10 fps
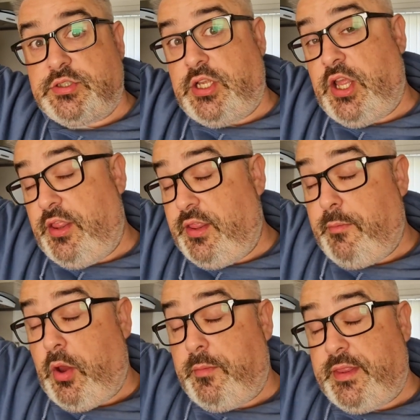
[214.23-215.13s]
at the
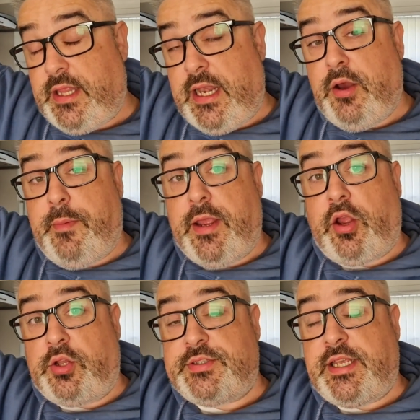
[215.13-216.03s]
moment the little bit of
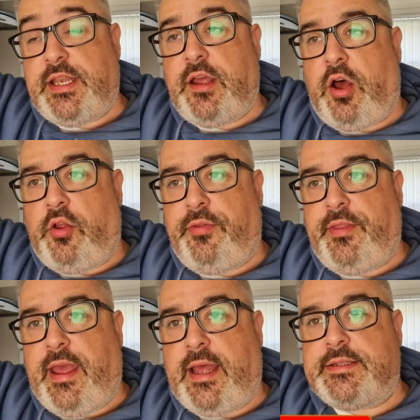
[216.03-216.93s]
content on
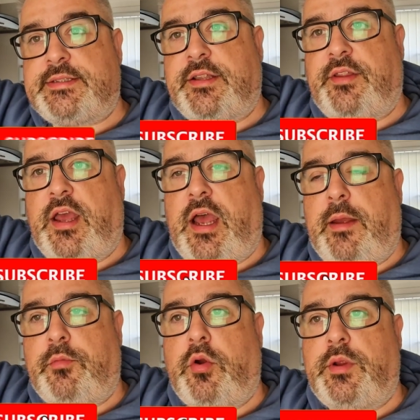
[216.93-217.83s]
that
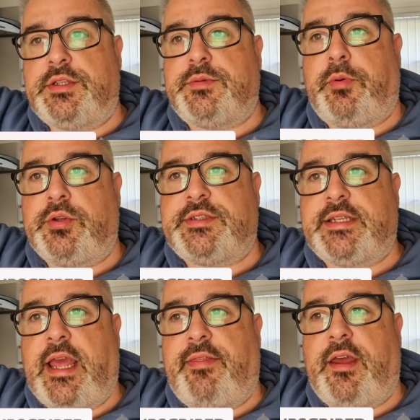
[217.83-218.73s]
I'm going to put
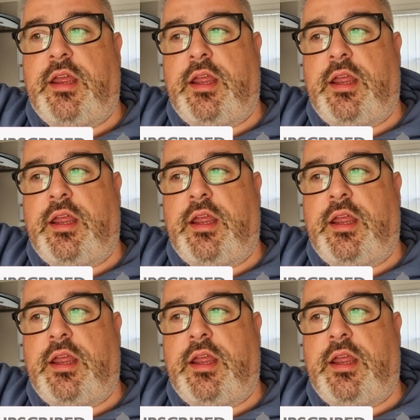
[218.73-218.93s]
together.